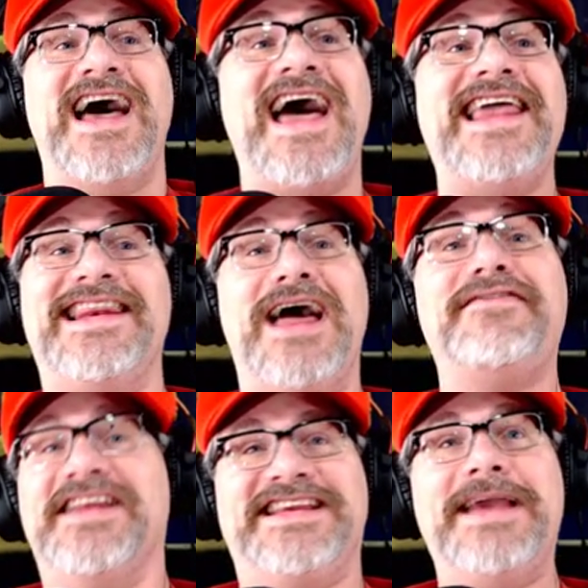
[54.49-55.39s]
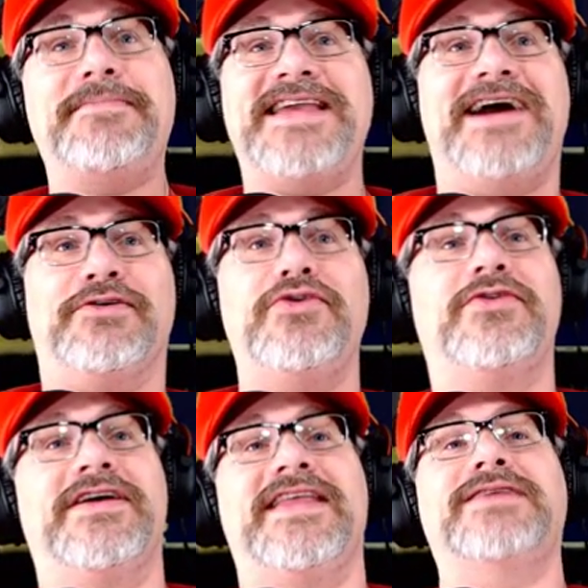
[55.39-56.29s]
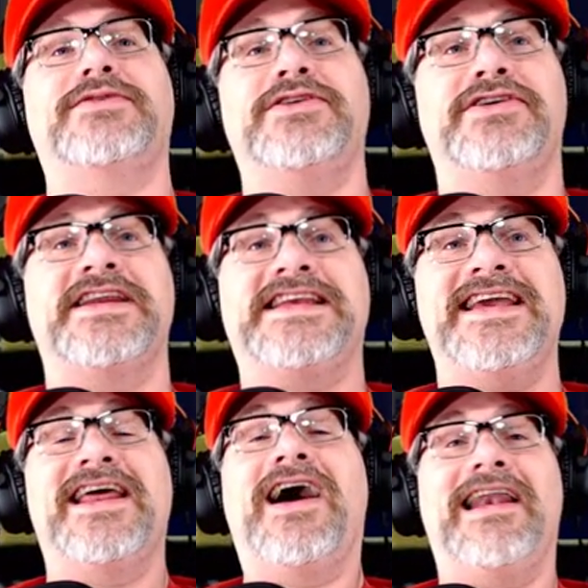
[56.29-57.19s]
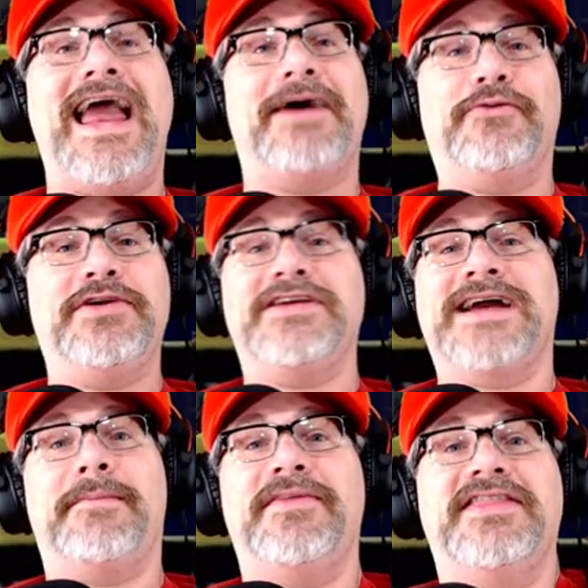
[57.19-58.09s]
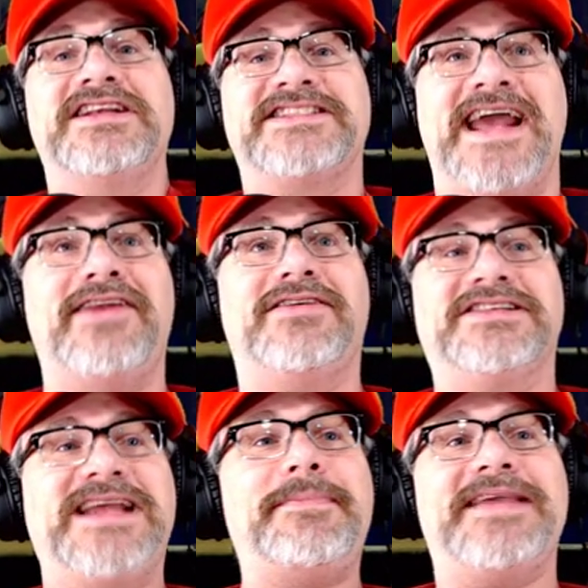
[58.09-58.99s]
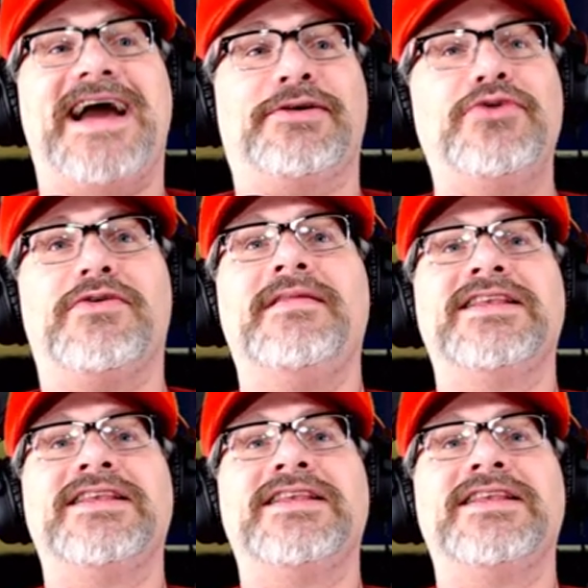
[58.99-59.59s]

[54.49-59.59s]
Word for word: I love it. Yippee-yahoo! And that's what you're going to get a lot when you come to this channel is yippee-yahoo!